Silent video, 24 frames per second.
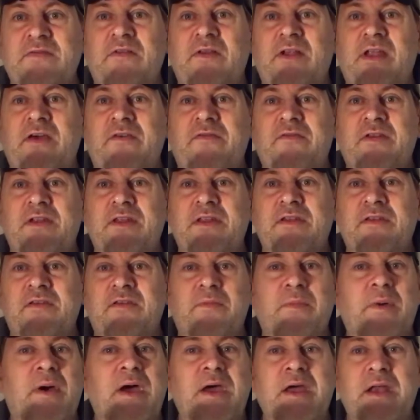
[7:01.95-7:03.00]
of lift in the
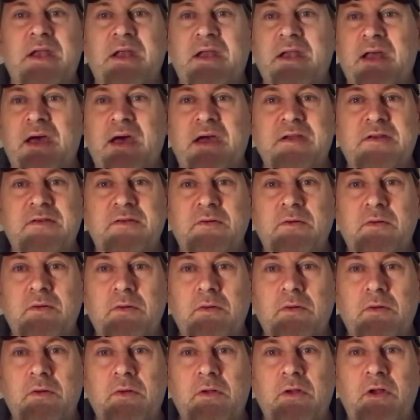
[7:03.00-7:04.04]
spine and I
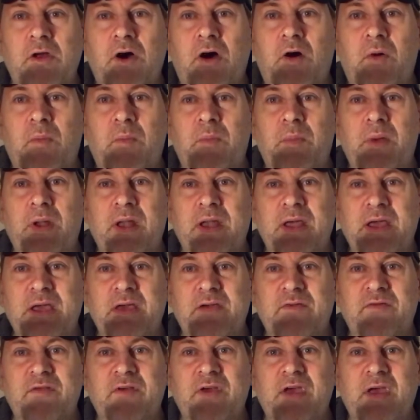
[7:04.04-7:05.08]
do not believe
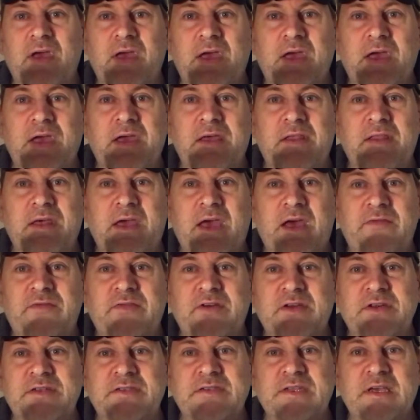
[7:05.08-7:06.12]
in the
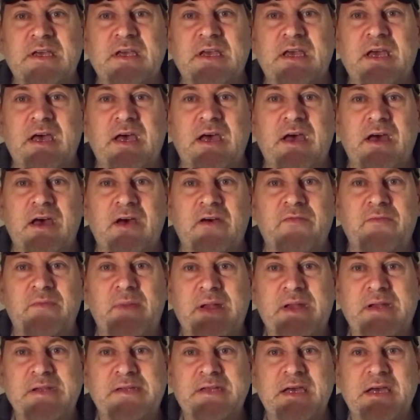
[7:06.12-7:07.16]
efficacy of
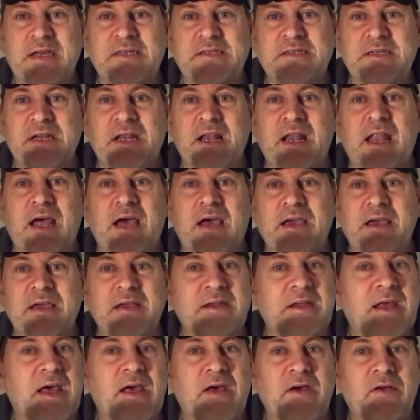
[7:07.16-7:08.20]
meditation lying
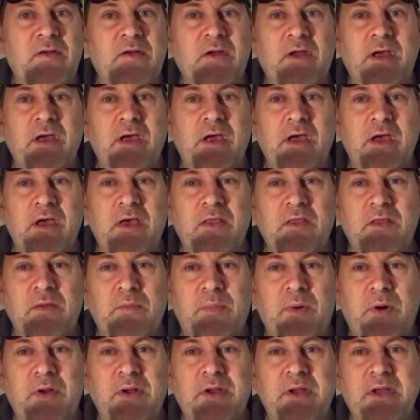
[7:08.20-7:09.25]
down. The
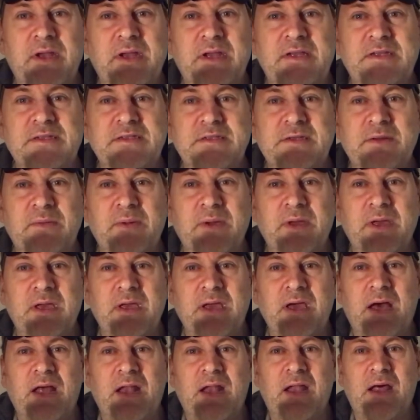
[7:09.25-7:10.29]
body needs to be
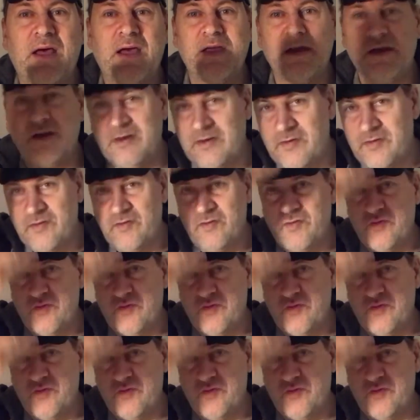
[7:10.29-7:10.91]
aligned.